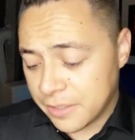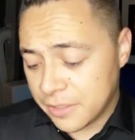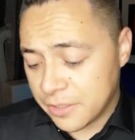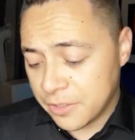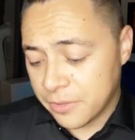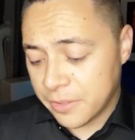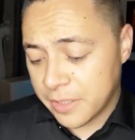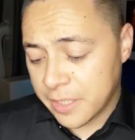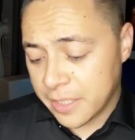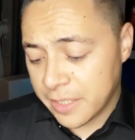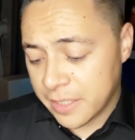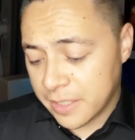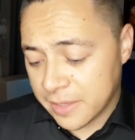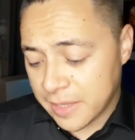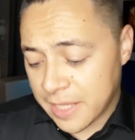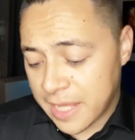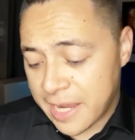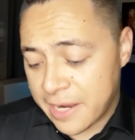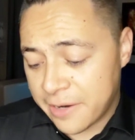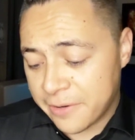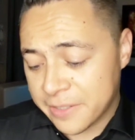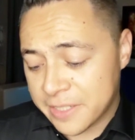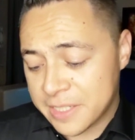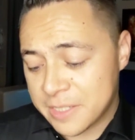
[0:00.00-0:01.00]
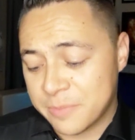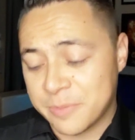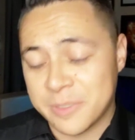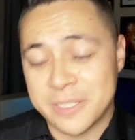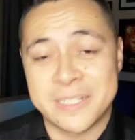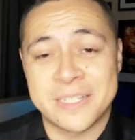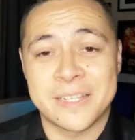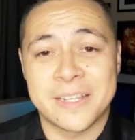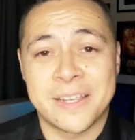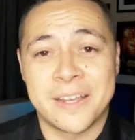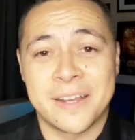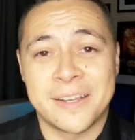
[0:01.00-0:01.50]
you can allow
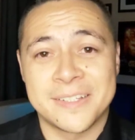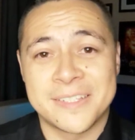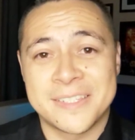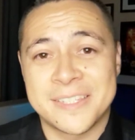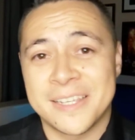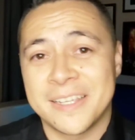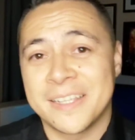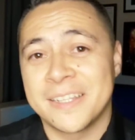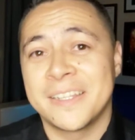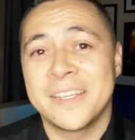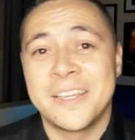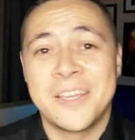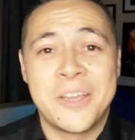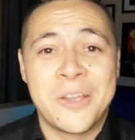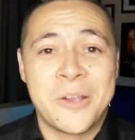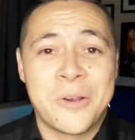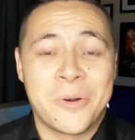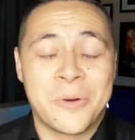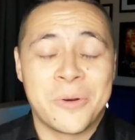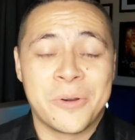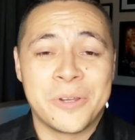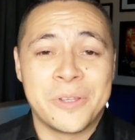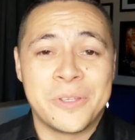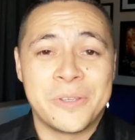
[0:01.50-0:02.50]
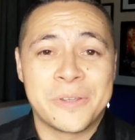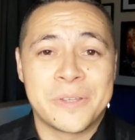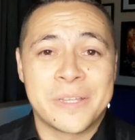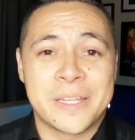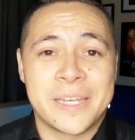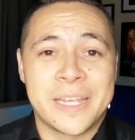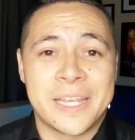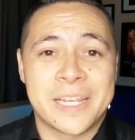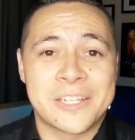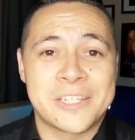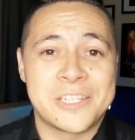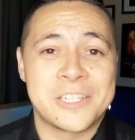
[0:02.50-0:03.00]
explicit content, or you
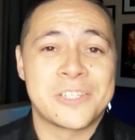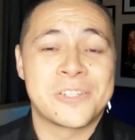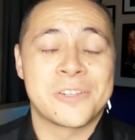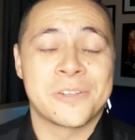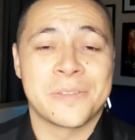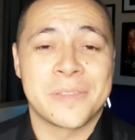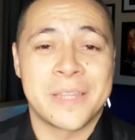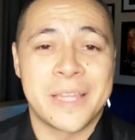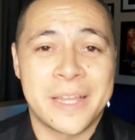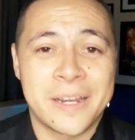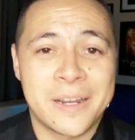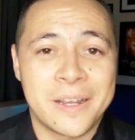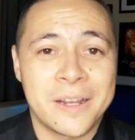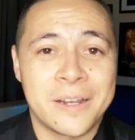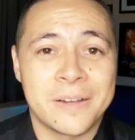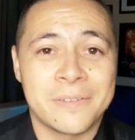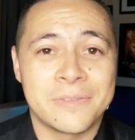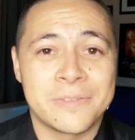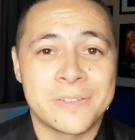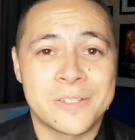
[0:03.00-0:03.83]
can actually turn that off.